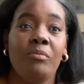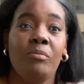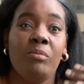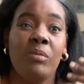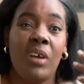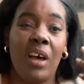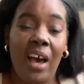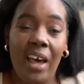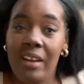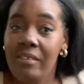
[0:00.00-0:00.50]

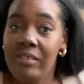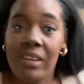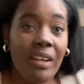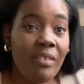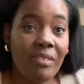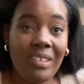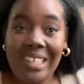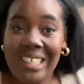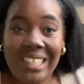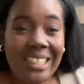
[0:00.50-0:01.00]
kind of like
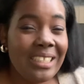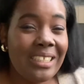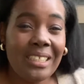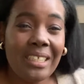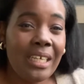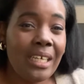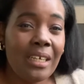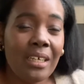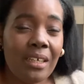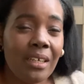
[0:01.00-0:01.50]

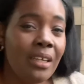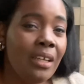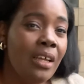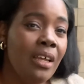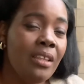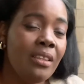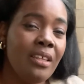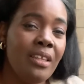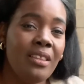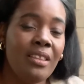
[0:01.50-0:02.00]
releasing
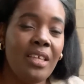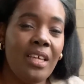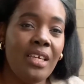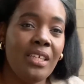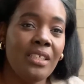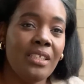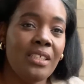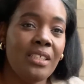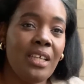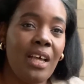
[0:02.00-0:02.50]
the
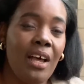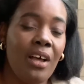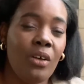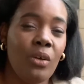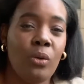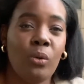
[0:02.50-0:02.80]
things that